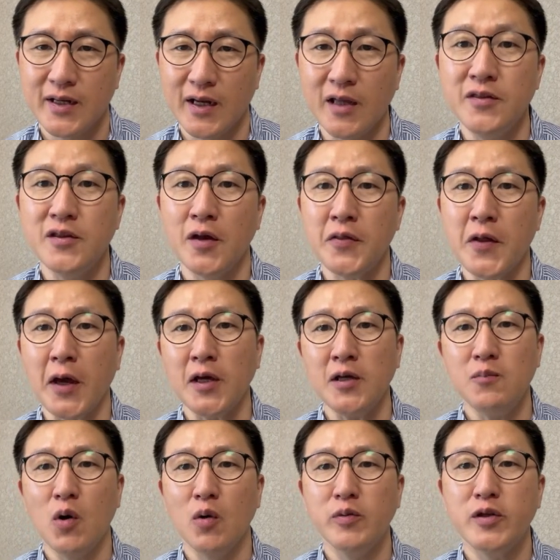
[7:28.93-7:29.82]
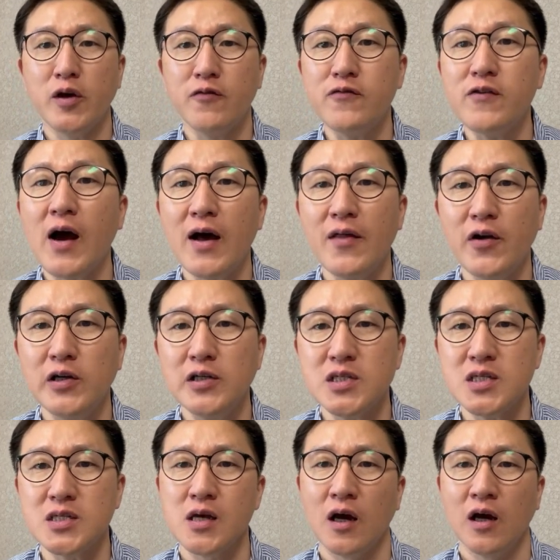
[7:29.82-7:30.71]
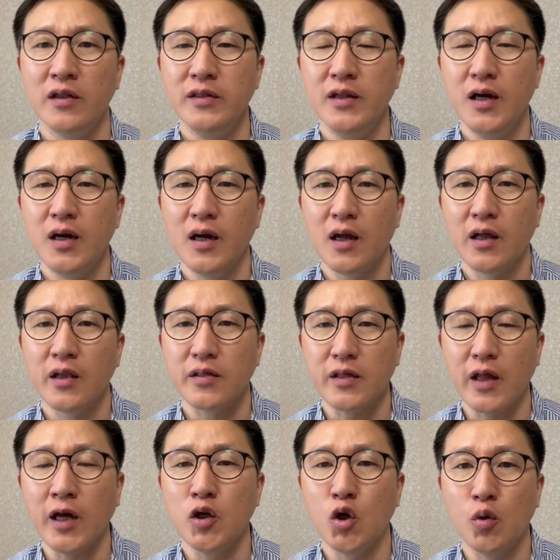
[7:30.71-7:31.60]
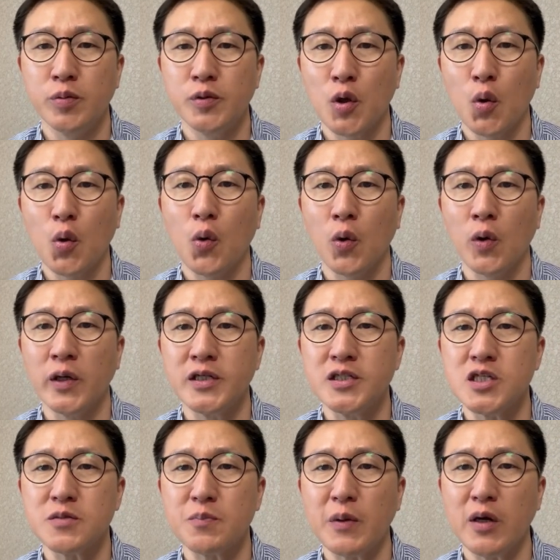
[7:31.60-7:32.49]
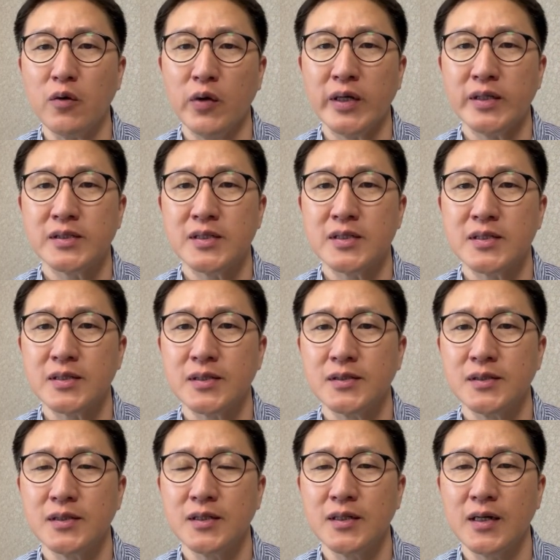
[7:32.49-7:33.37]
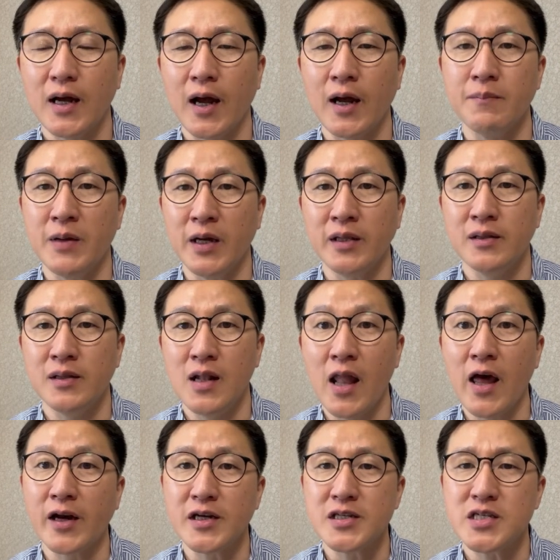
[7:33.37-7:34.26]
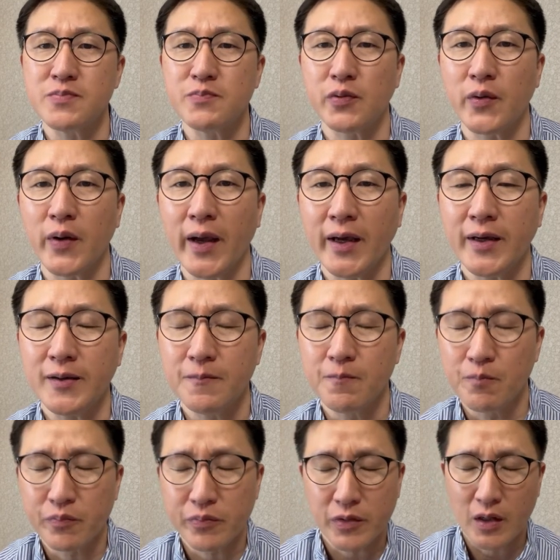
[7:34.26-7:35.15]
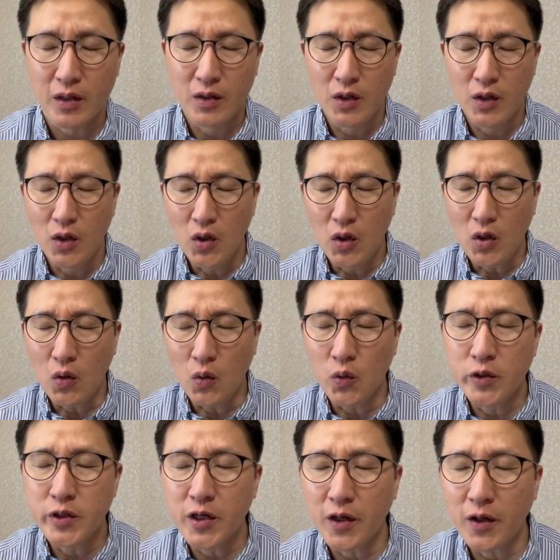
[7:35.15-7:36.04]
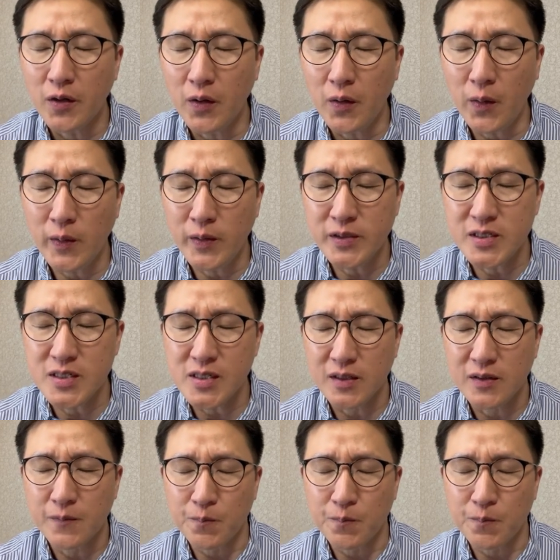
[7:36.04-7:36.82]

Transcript: In the name of the Father, Son, and of the Holy Spirit. Amen. Let us pray. O dear Lord,